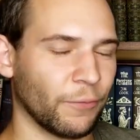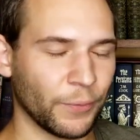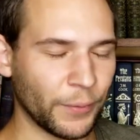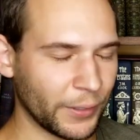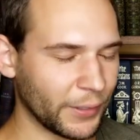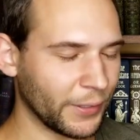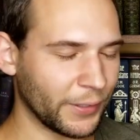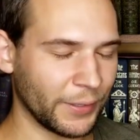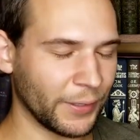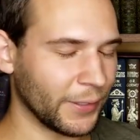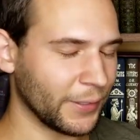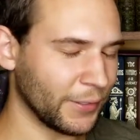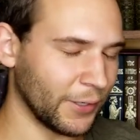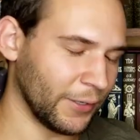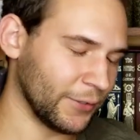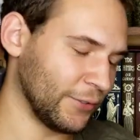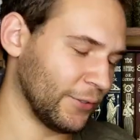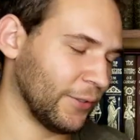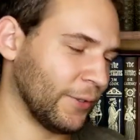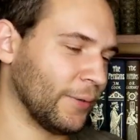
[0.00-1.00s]
we're not gonna like
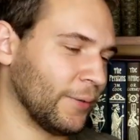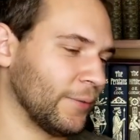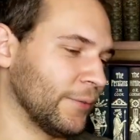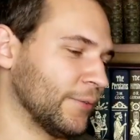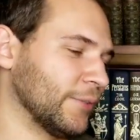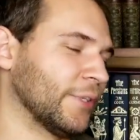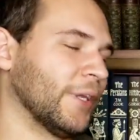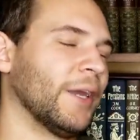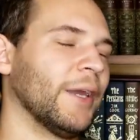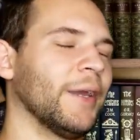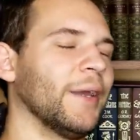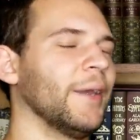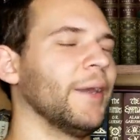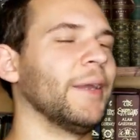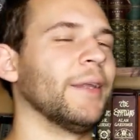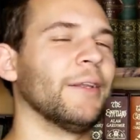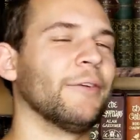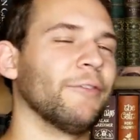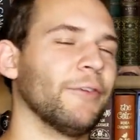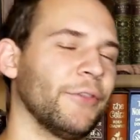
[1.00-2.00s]
touch those
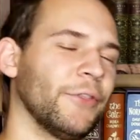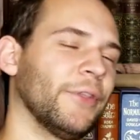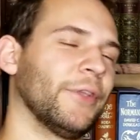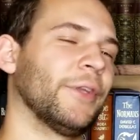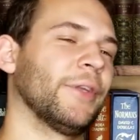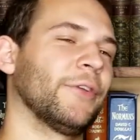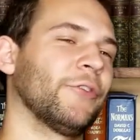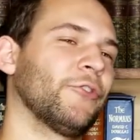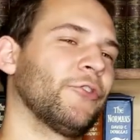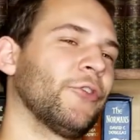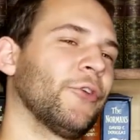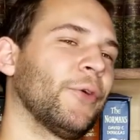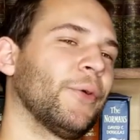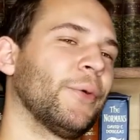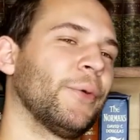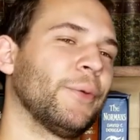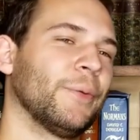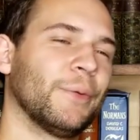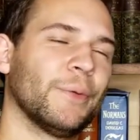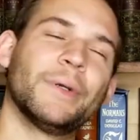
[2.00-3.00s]
and everything.
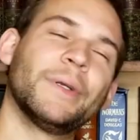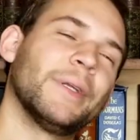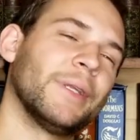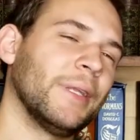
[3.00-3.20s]
So,